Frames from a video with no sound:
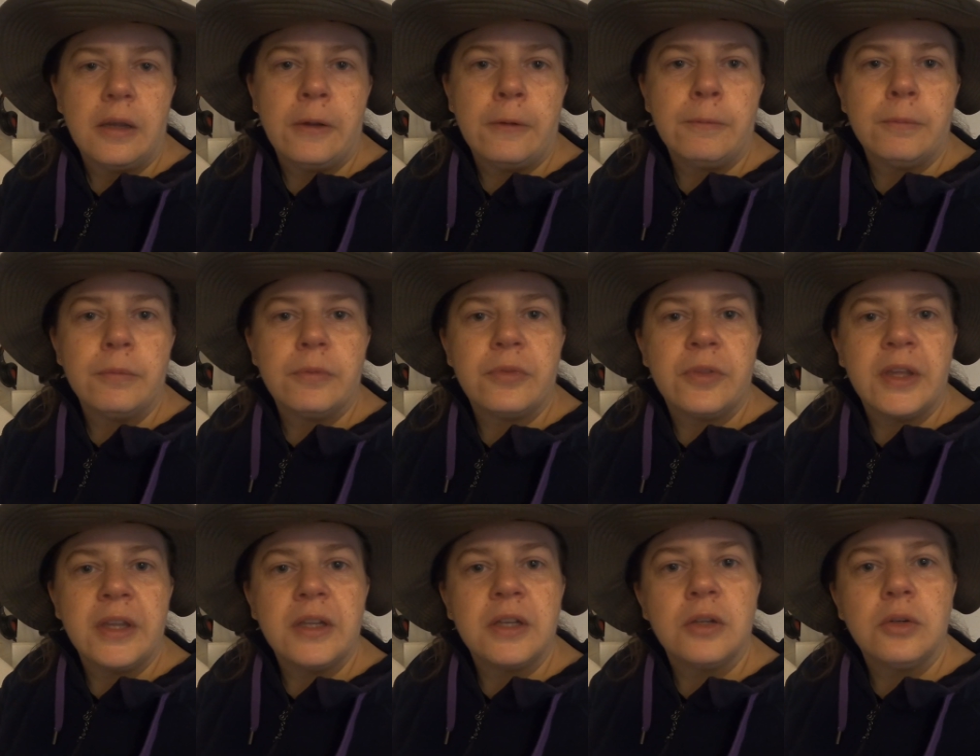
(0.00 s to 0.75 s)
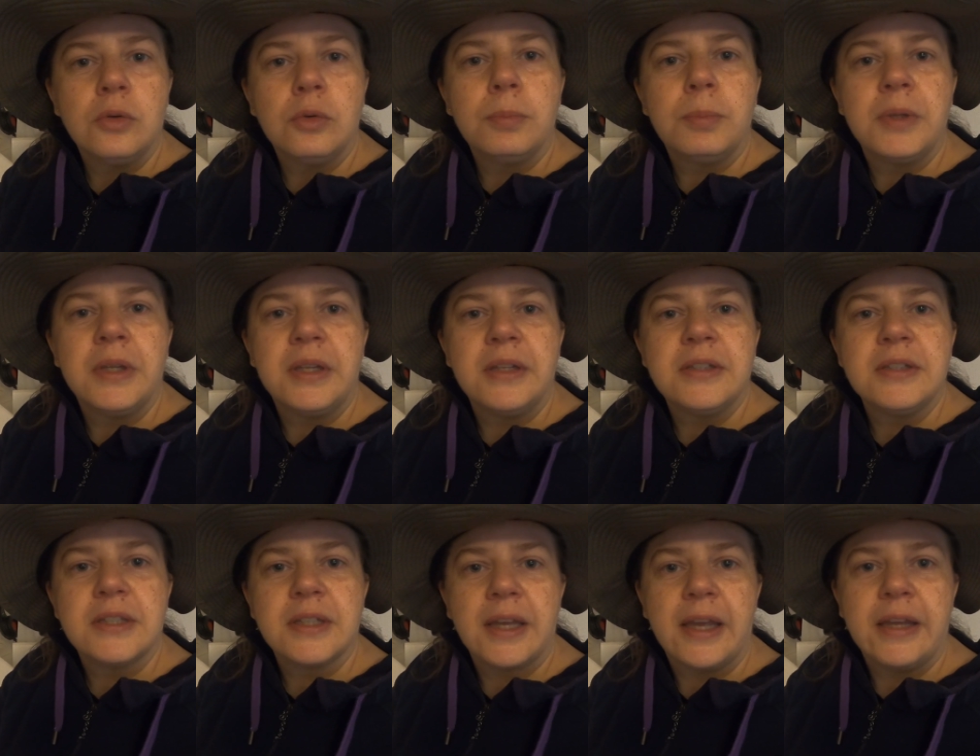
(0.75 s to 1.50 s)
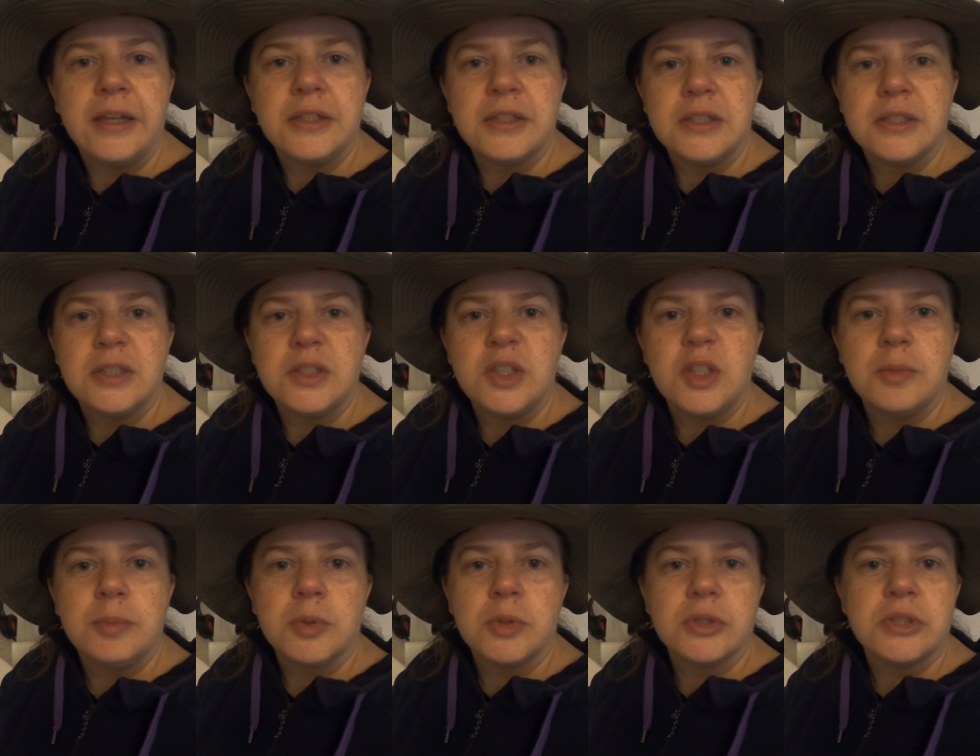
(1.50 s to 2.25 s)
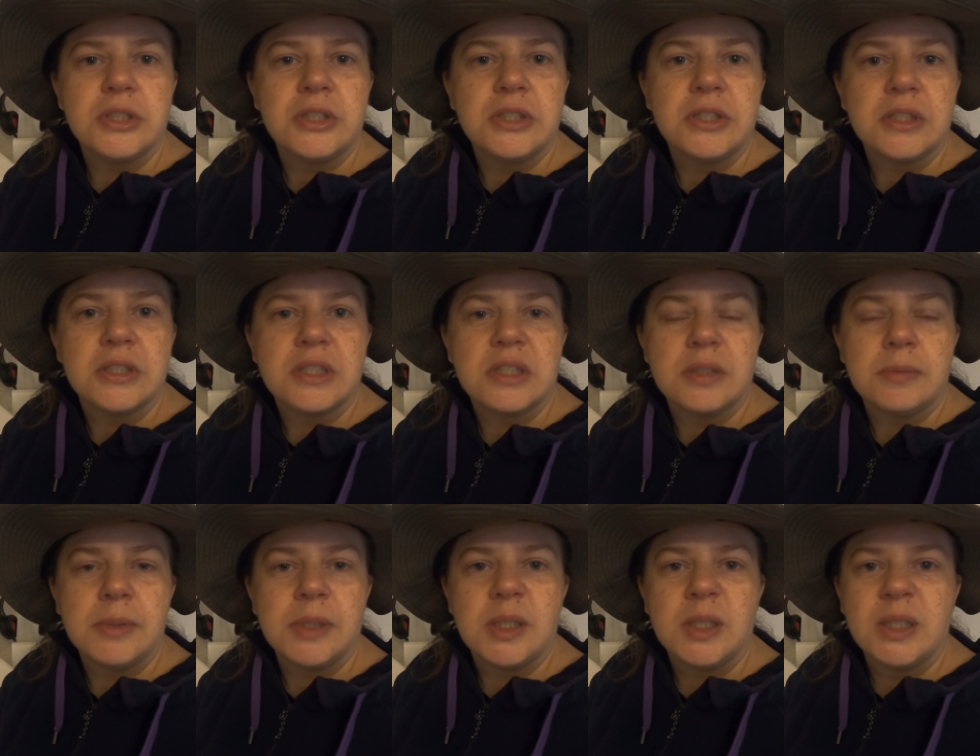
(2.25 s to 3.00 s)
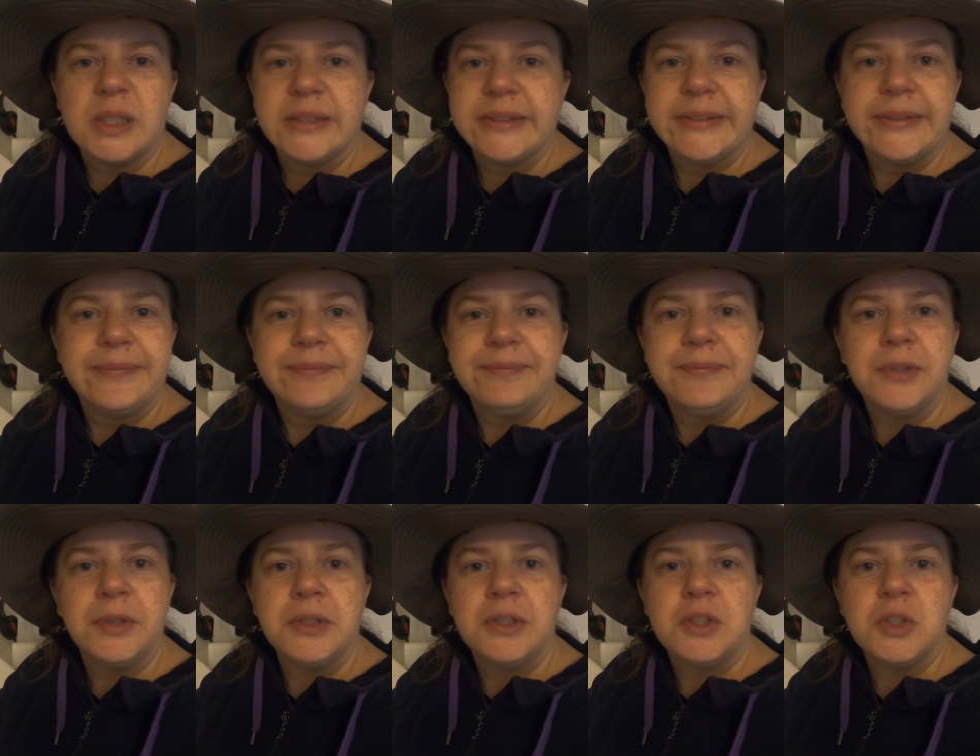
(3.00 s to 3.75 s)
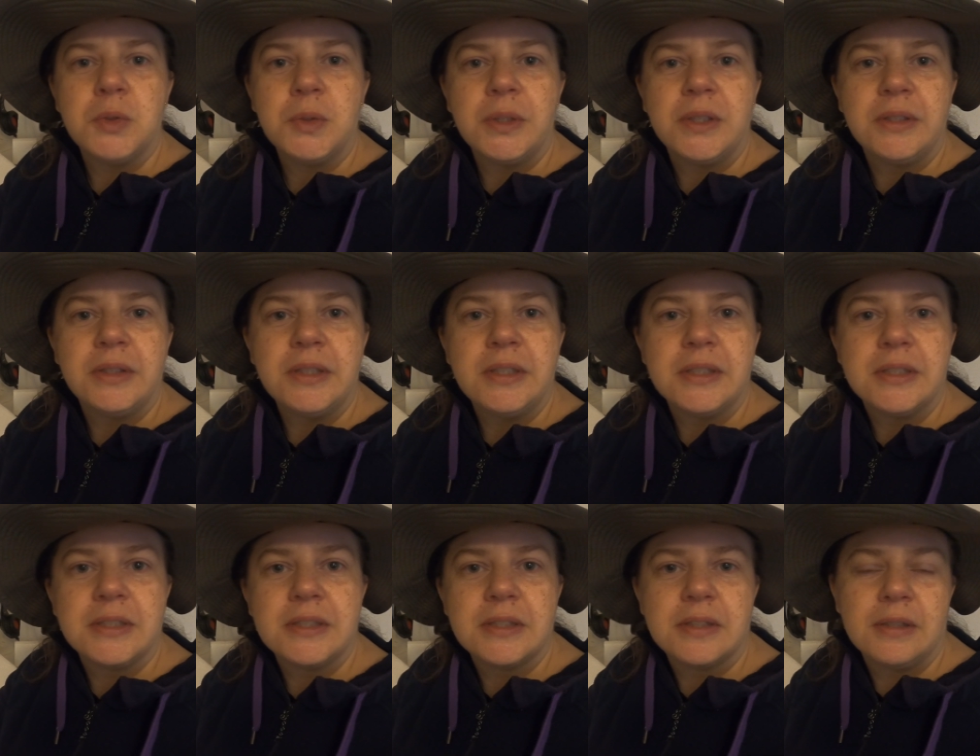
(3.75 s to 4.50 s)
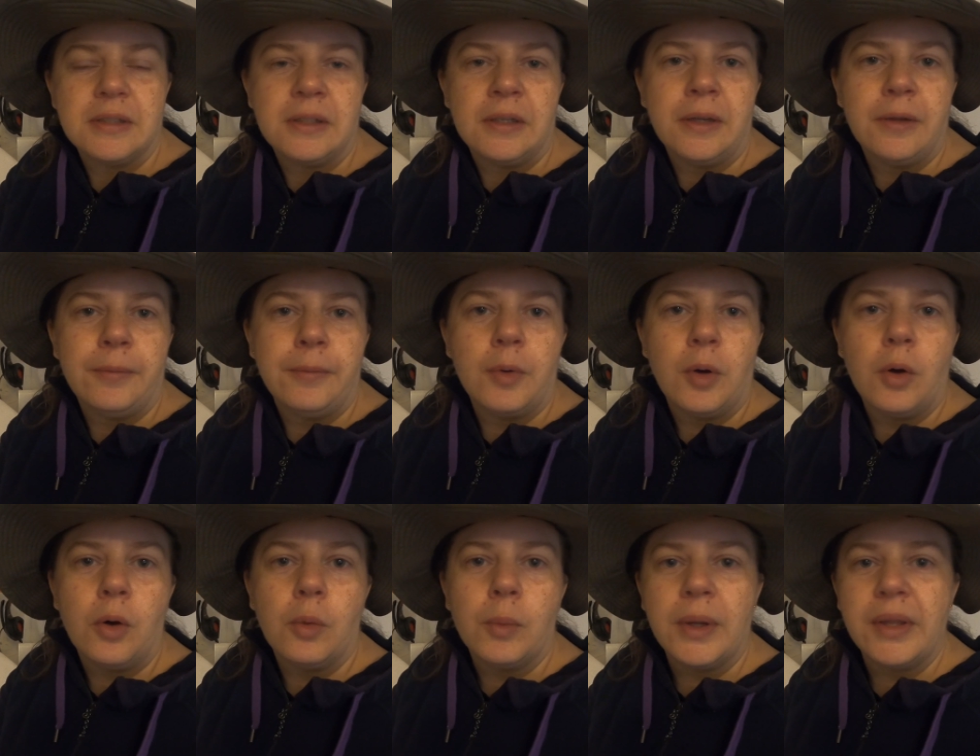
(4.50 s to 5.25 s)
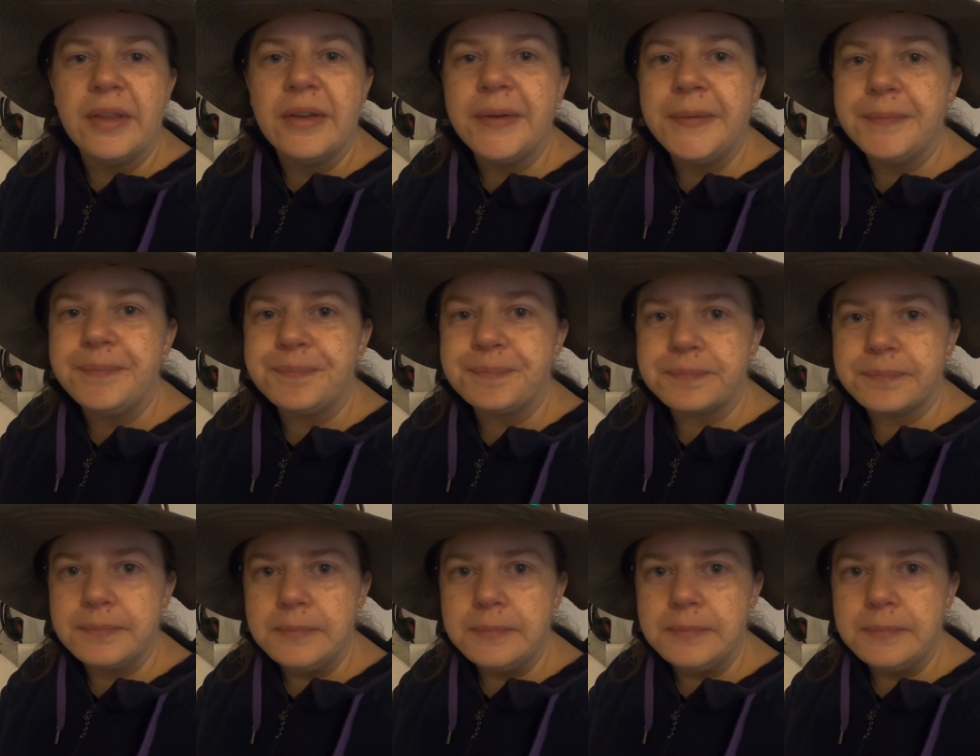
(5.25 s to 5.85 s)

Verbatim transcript: Um, they can all be indicators that your body is just a bit like, not enjoying this, um, hot weather,